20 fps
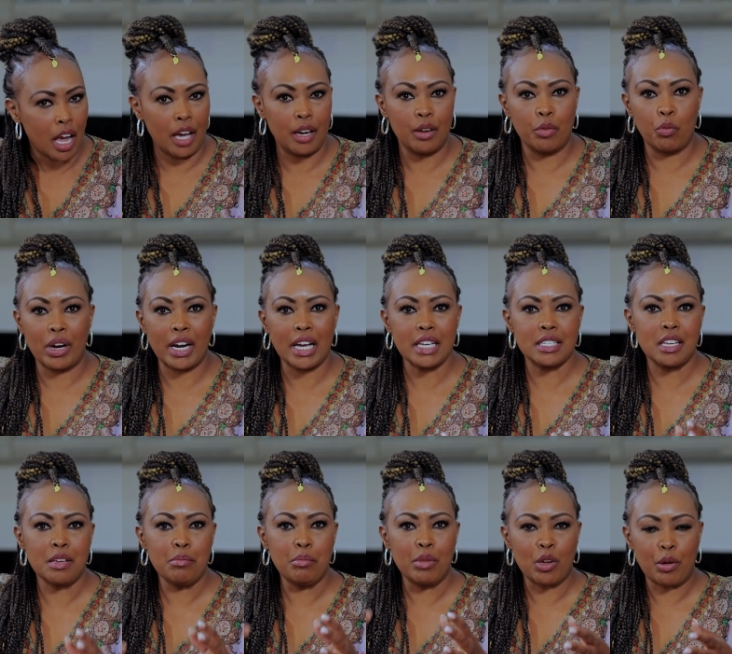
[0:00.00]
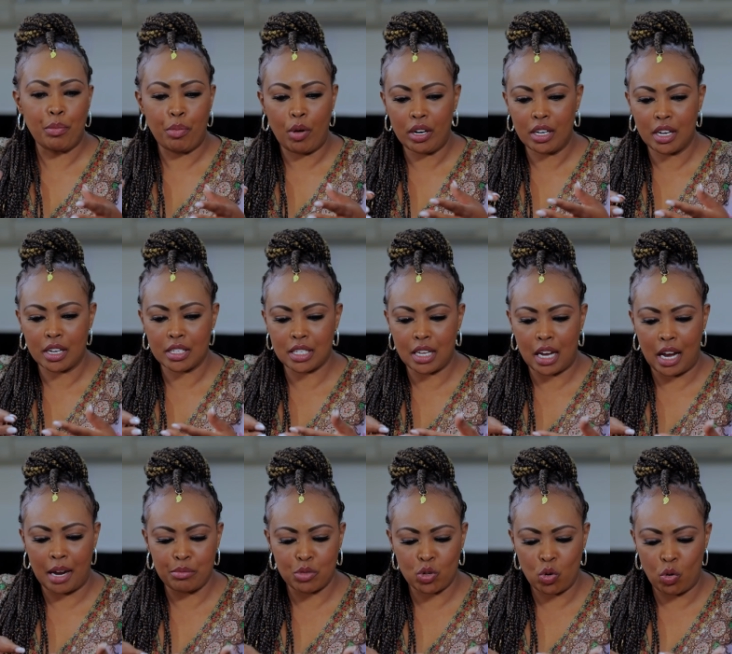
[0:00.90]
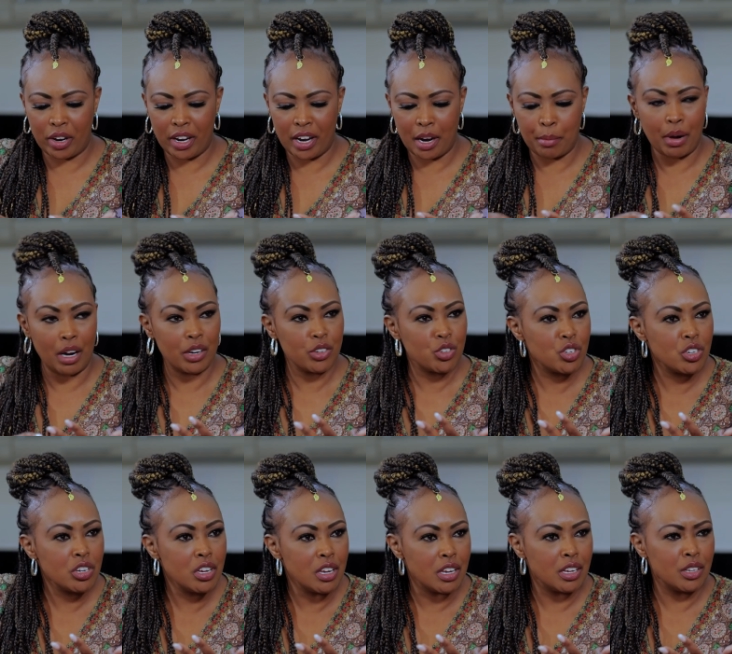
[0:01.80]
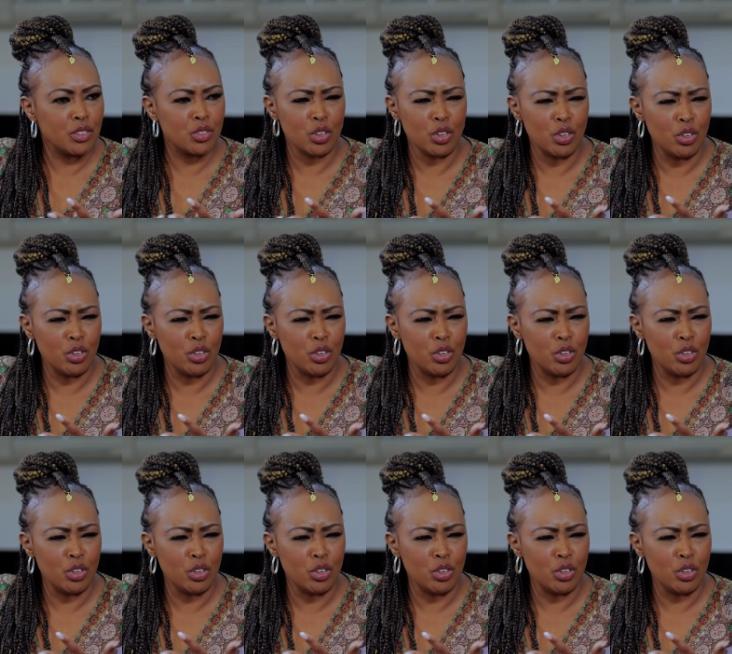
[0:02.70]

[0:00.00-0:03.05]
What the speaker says: And when I say milk products, I'm talking about cheese,